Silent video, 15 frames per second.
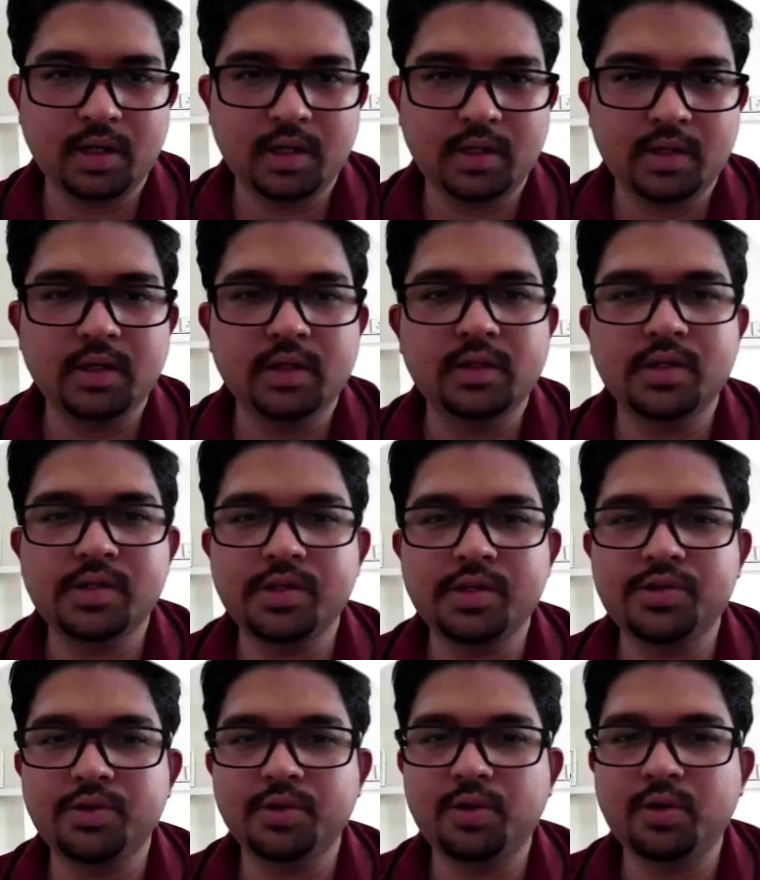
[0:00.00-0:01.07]
and
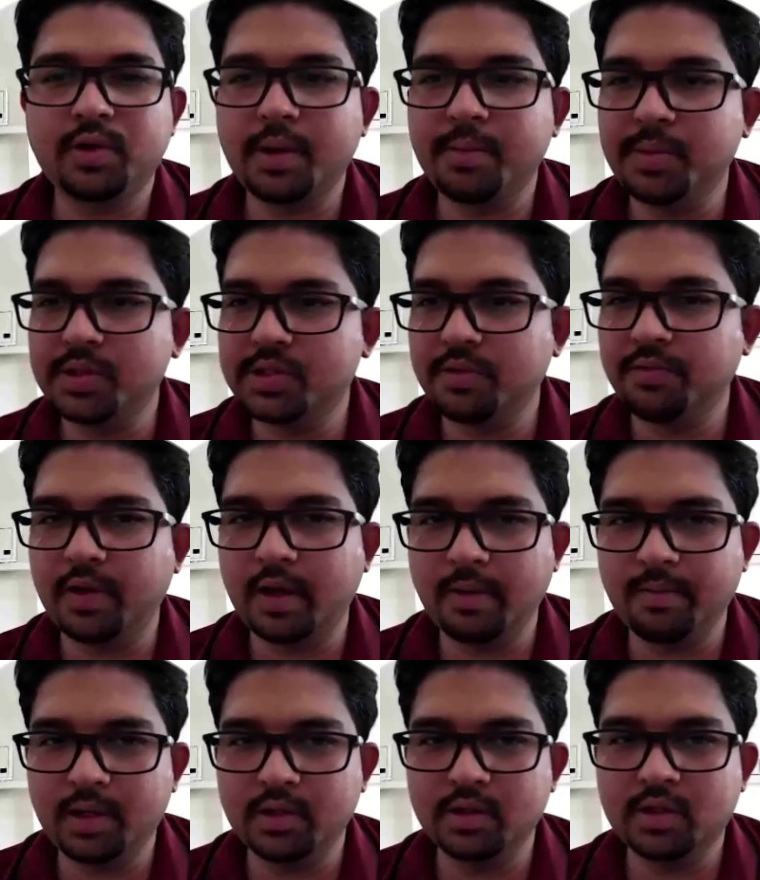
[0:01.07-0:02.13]
this is your
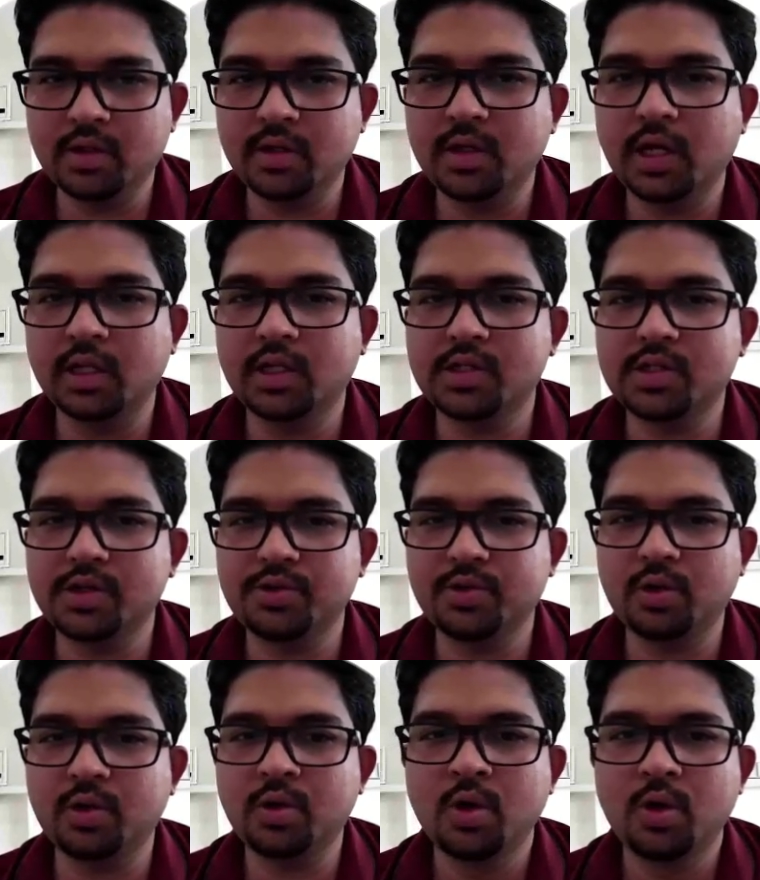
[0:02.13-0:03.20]
emission wavelength and
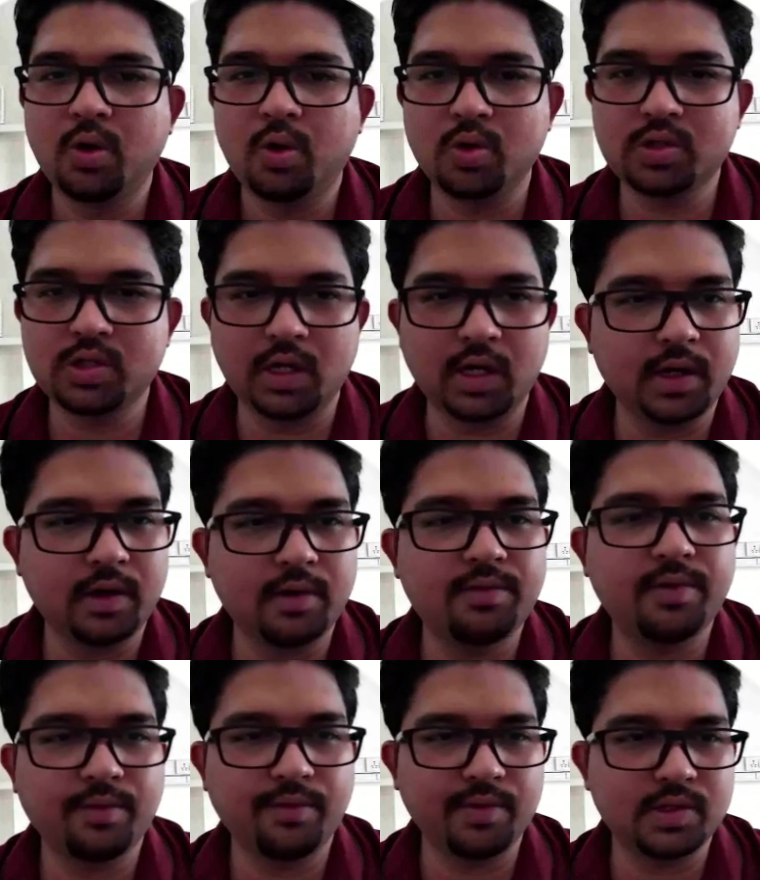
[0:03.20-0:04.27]
this is your
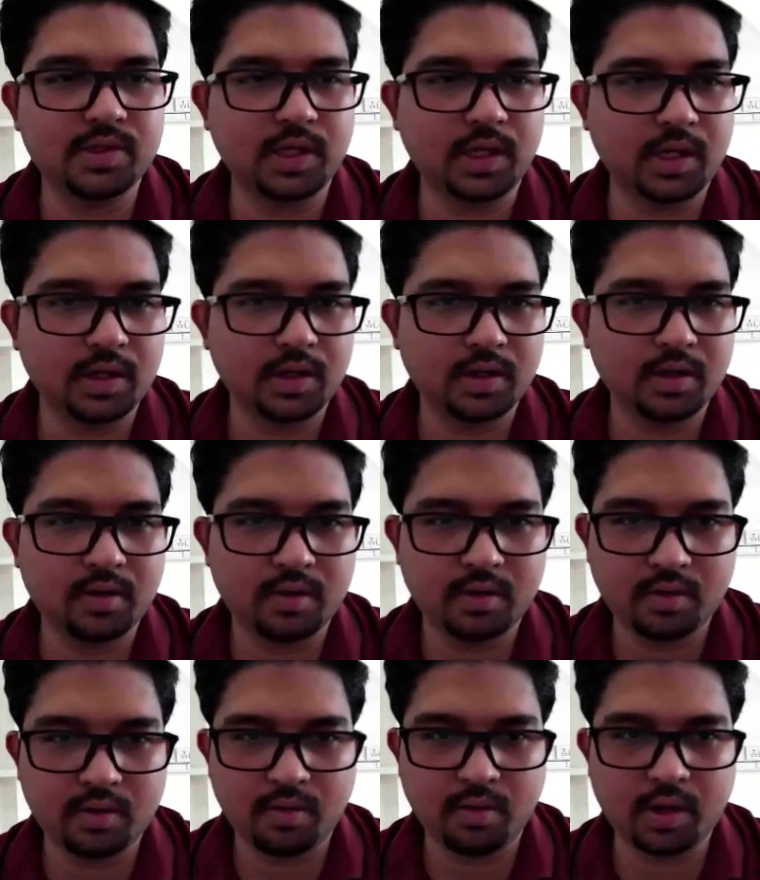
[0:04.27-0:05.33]
oscillator frequency.
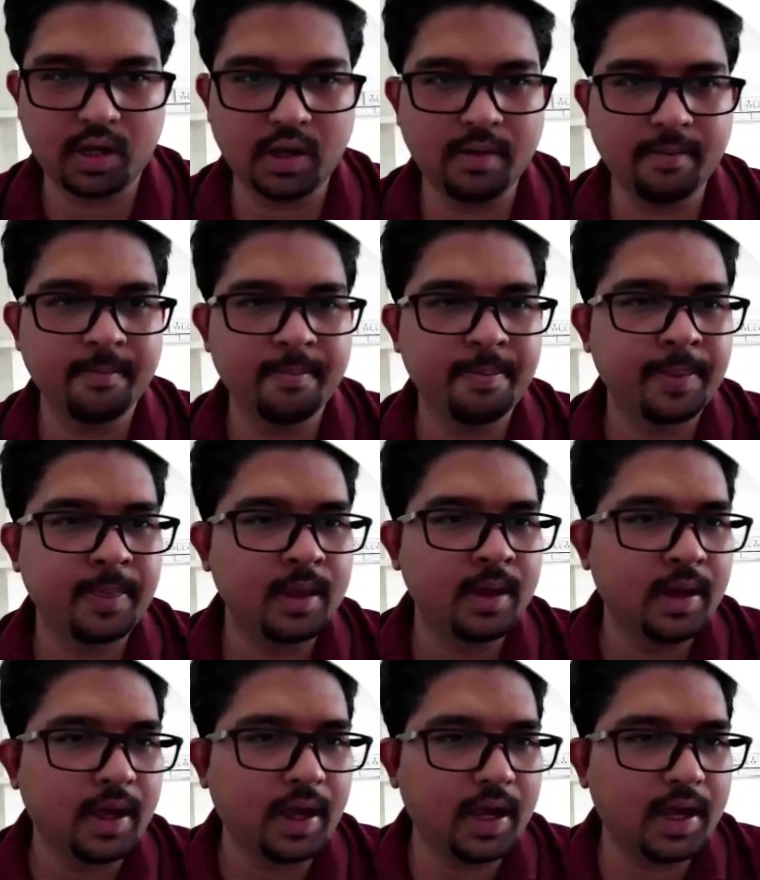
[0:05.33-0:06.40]
Okay,
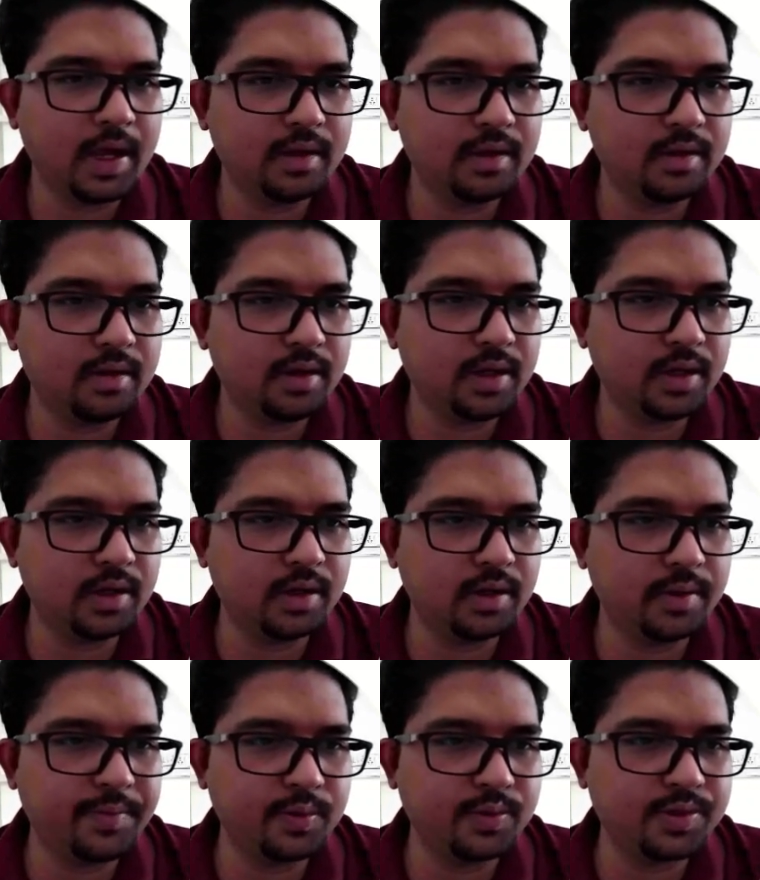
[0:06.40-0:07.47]
and
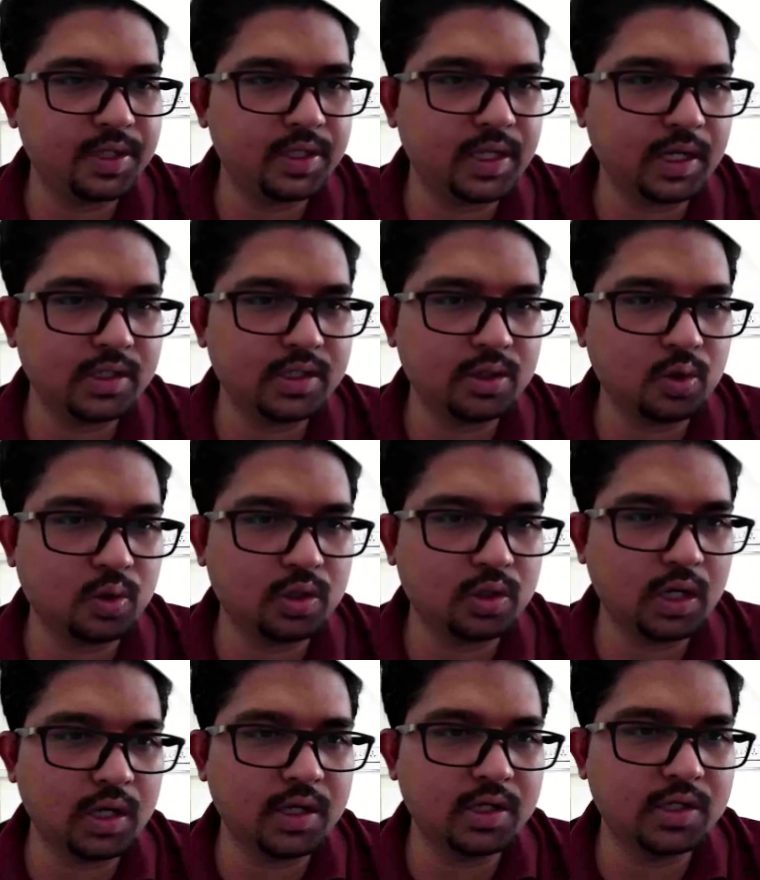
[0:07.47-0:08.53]
here if you see, that is
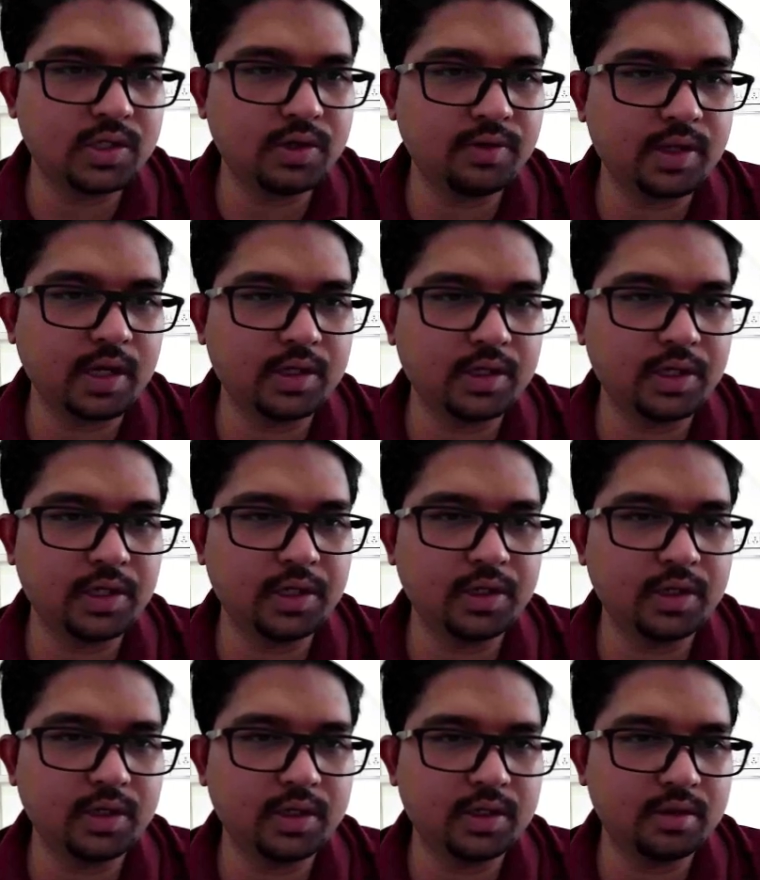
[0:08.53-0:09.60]
the total energy, that
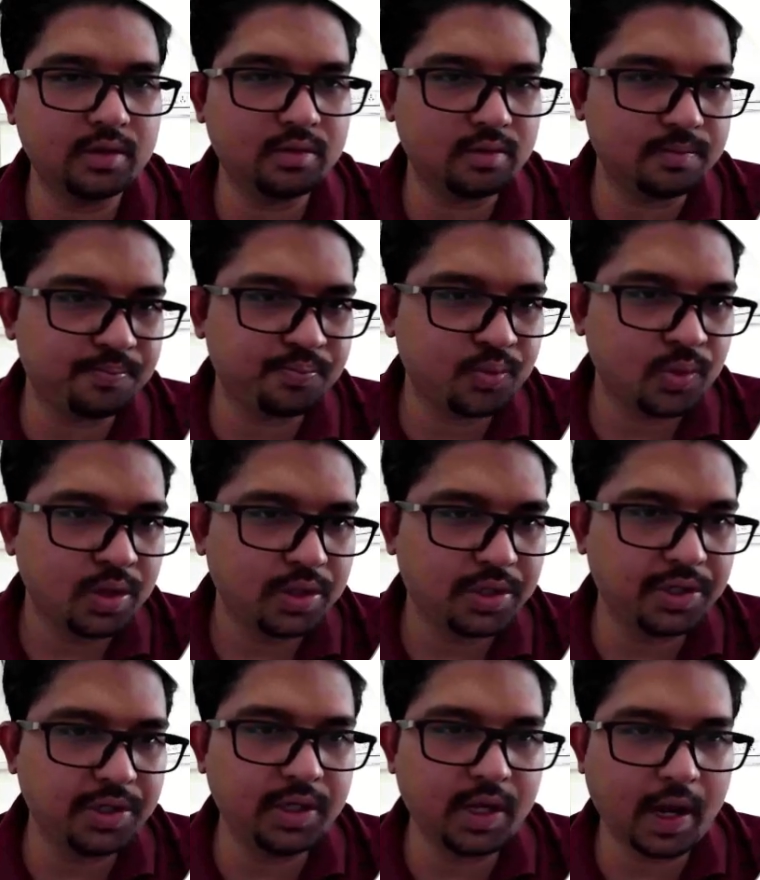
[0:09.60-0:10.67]
TD
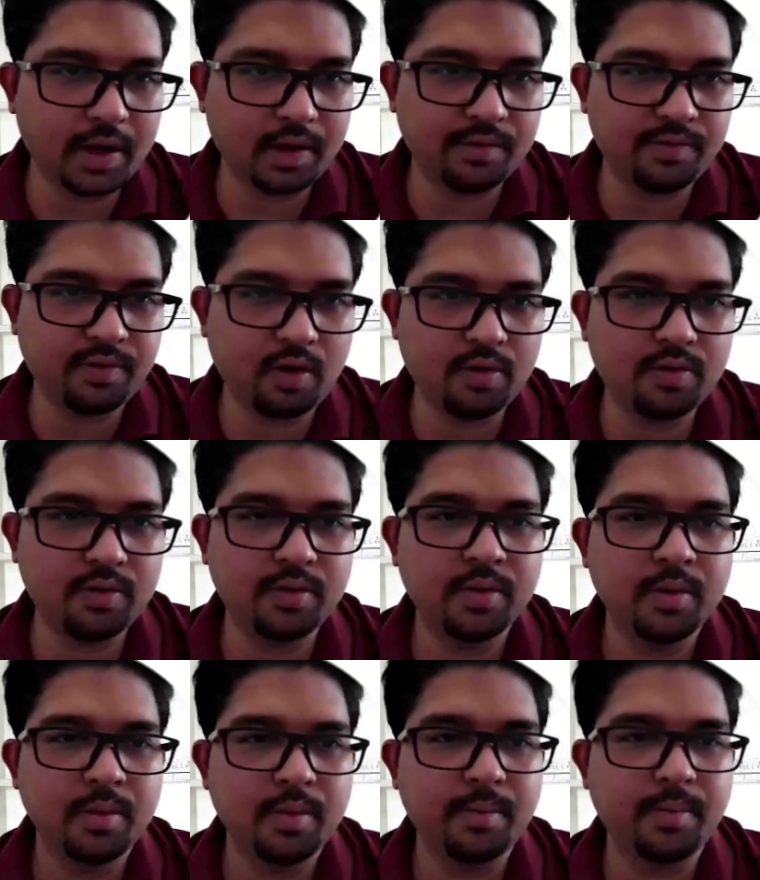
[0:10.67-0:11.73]
Hedrick
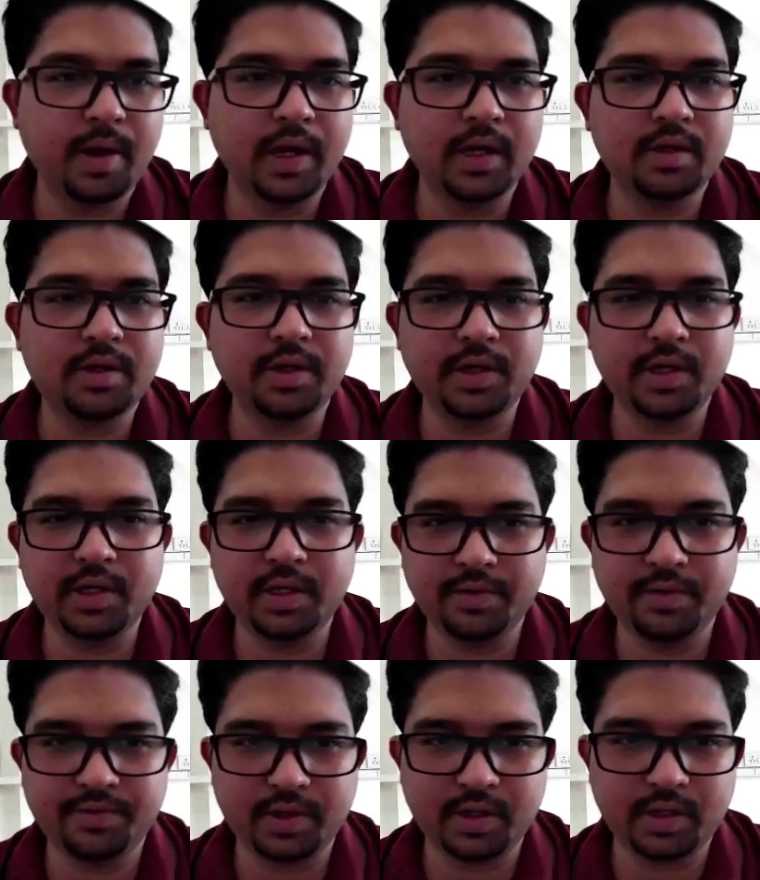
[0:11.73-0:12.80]
hop by
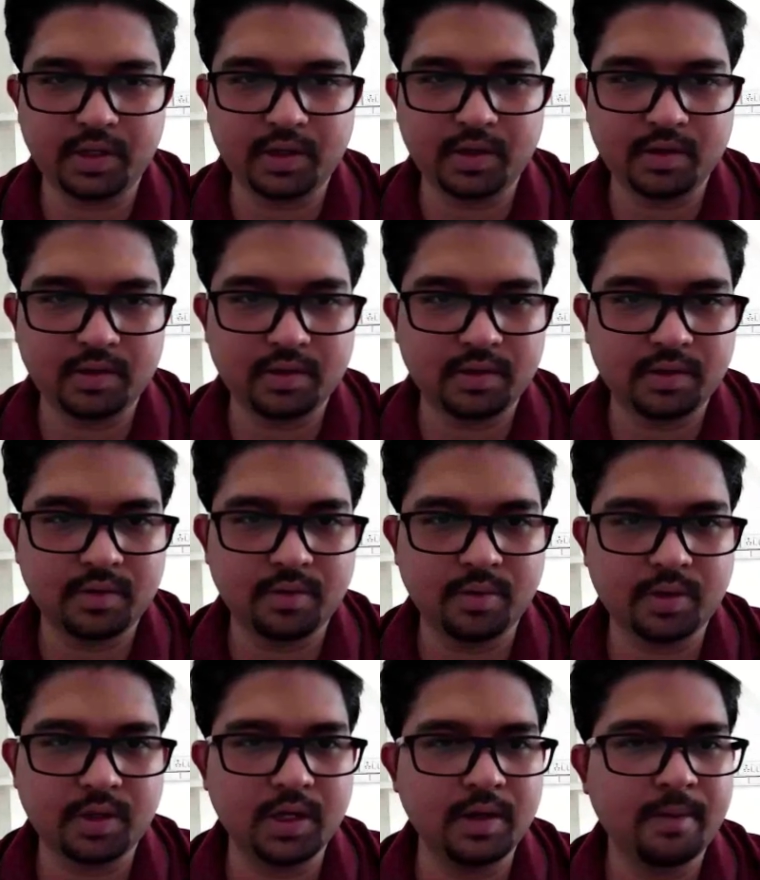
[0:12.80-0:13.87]
TD DFT.
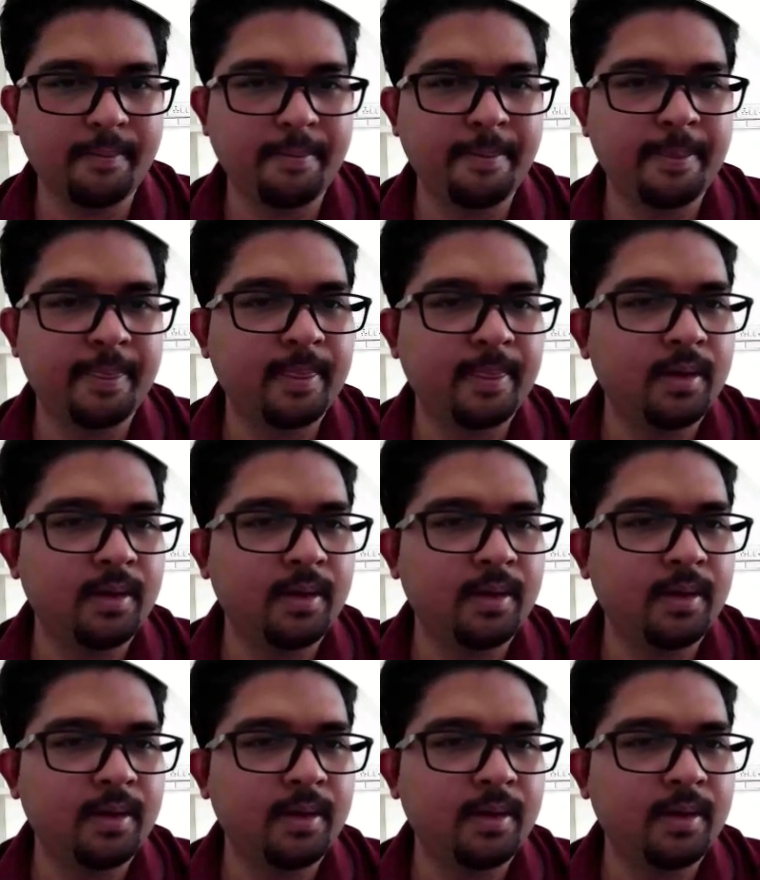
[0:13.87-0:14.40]
Okay,